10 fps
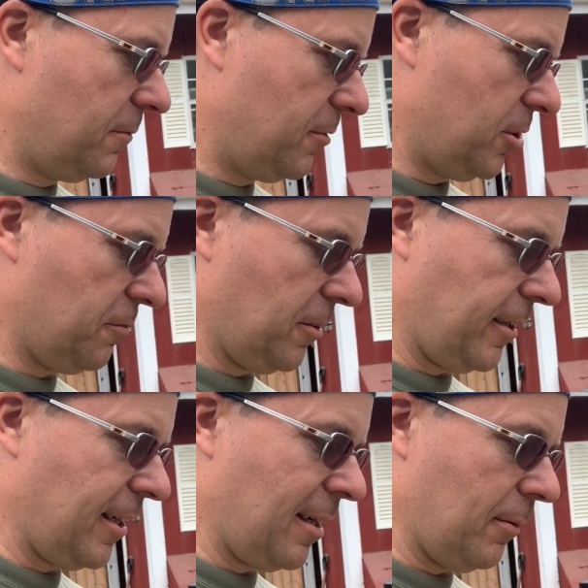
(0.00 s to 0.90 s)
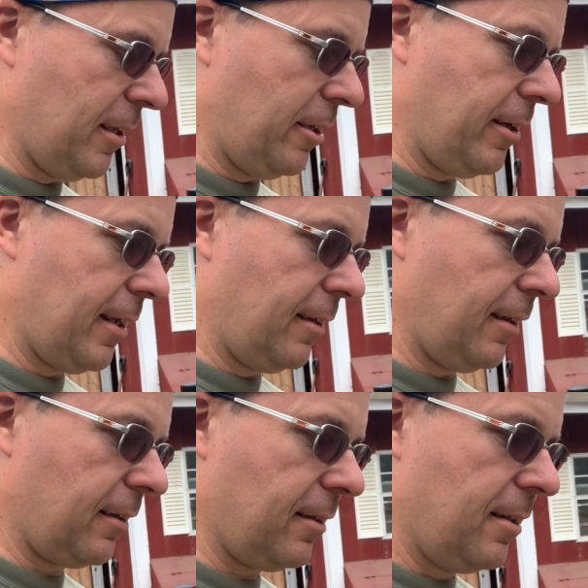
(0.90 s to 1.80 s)
just for the Cub, and then you had
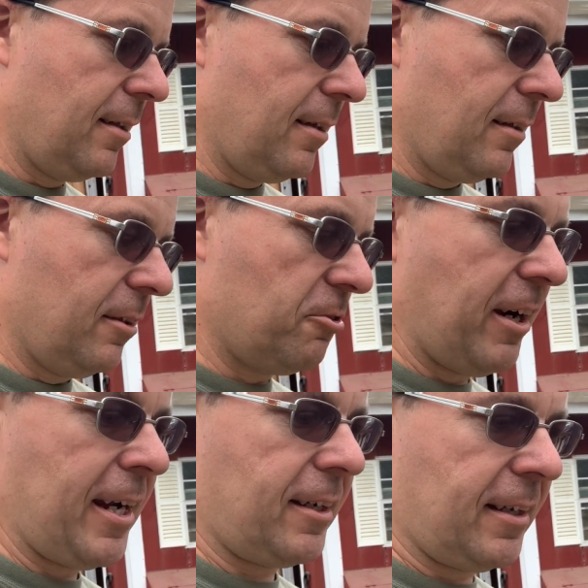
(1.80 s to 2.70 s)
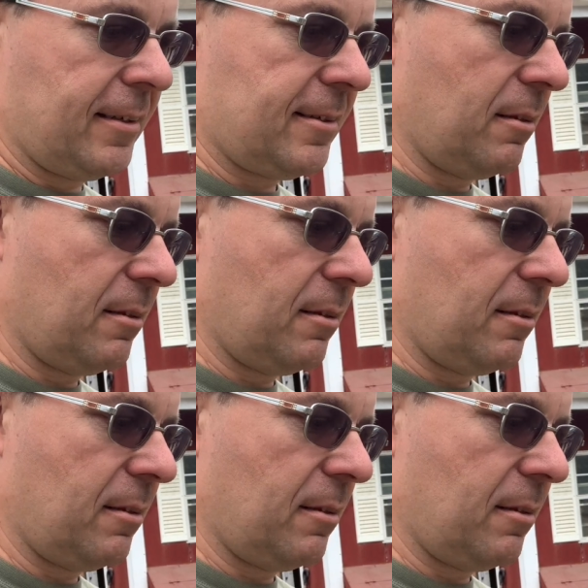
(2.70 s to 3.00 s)
the drag discs,